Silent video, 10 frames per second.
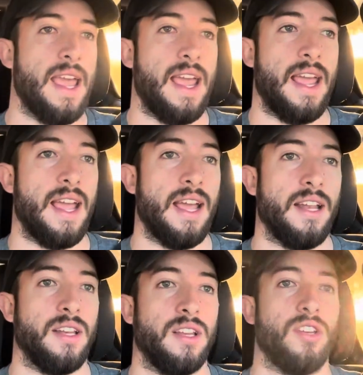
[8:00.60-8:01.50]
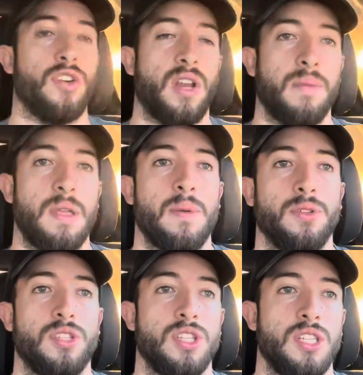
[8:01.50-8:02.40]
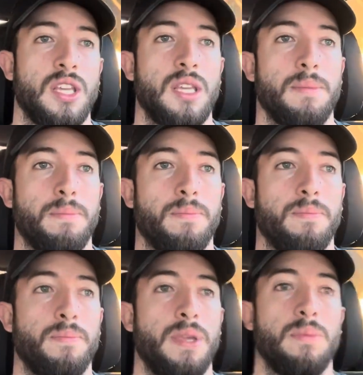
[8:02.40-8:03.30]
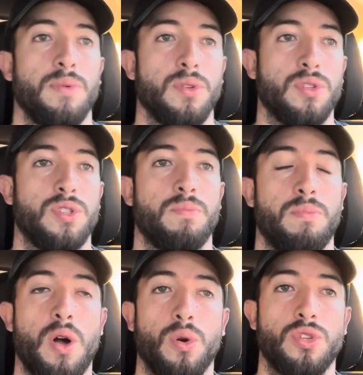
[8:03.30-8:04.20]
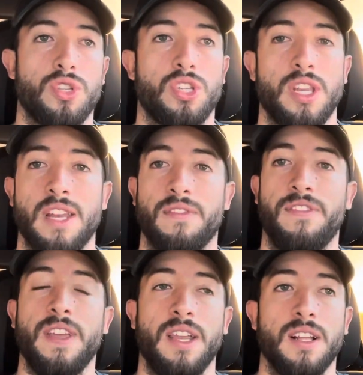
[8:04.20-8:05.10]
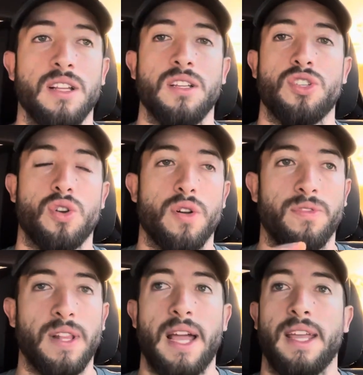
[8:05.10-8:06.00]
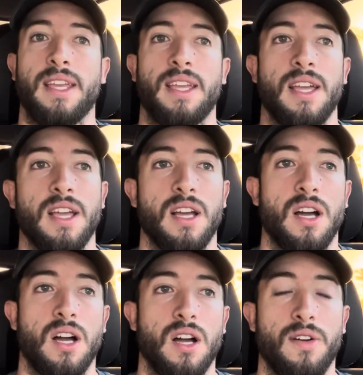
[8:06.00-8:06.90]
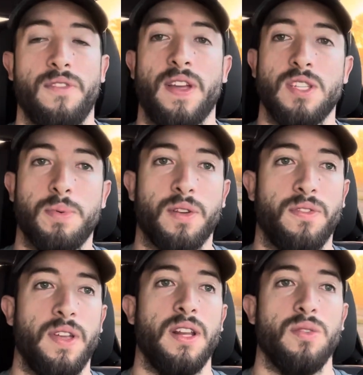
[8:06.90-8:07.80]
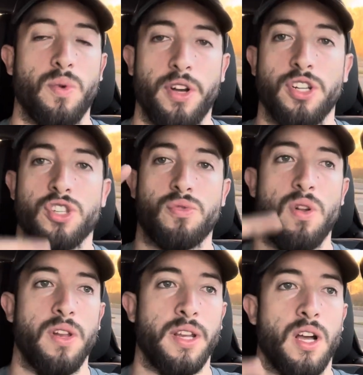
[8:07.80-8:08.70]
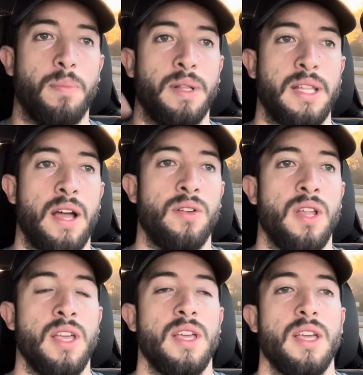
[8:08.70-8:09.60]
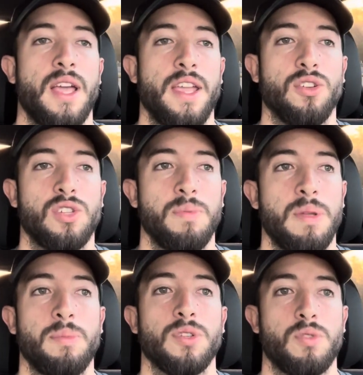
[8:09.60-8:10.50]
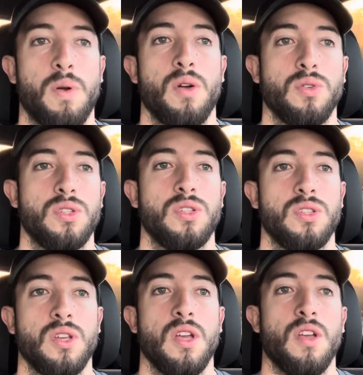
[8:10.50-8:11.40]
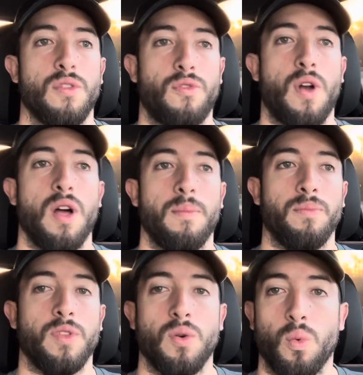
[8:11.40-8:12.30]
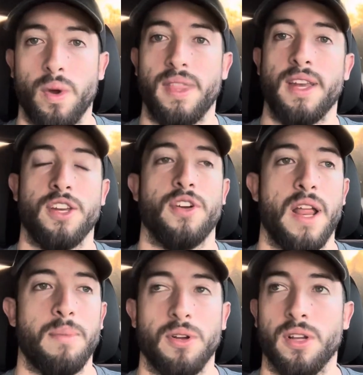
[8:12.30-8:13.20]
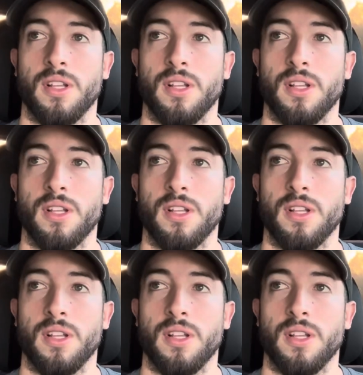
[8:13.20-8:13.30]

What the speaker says: And you're gonna be able to see people's posts in a feed, sort of like a Facebook feed where you're just scrolling up and down, and you'll see people's posts from within your neighborhood.